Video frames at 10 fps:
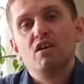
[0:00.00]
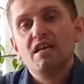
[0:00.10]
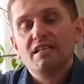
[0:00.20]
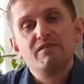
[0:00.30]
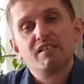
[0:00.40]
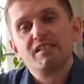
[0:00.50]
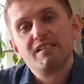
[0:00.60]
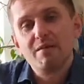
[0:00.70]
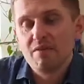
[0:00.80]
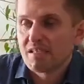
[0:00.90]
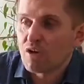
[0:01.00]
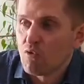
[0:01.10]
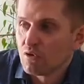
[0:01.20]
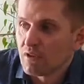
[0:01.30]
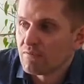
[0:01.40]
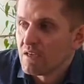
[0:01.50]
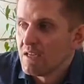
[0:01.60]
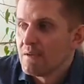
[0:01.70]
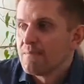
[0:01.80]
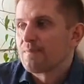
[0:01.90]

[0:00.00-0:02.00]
it is necessary to meet to confer.